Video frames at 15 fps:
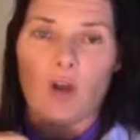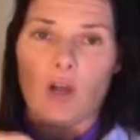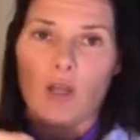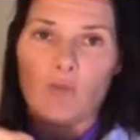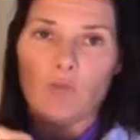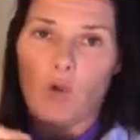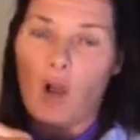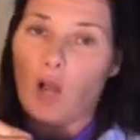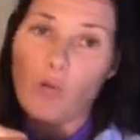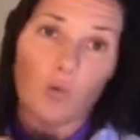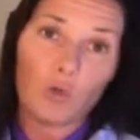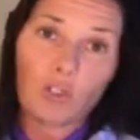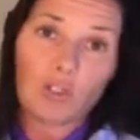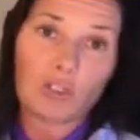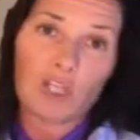i i
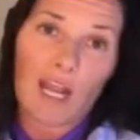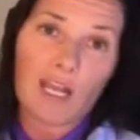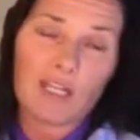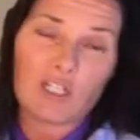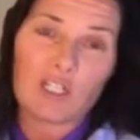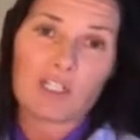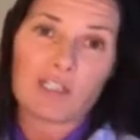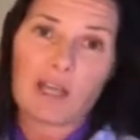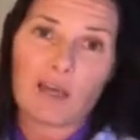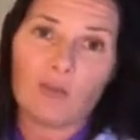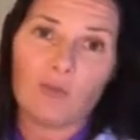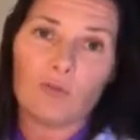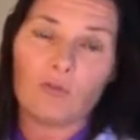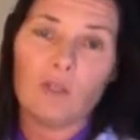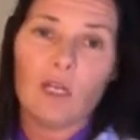wouldn't change a
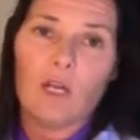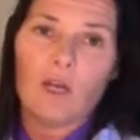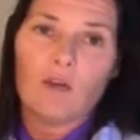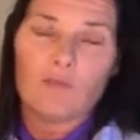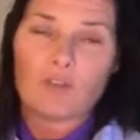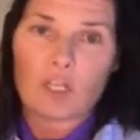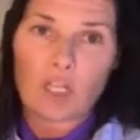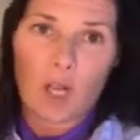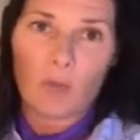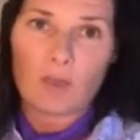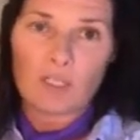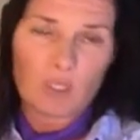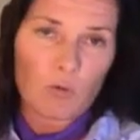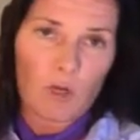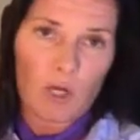saddle to go
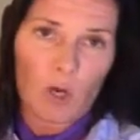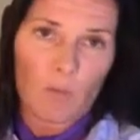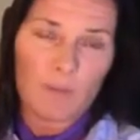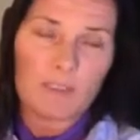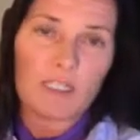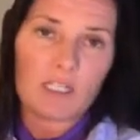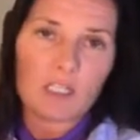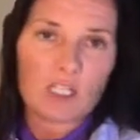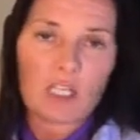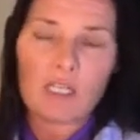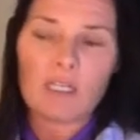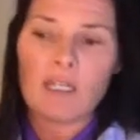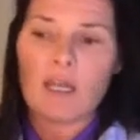into a competition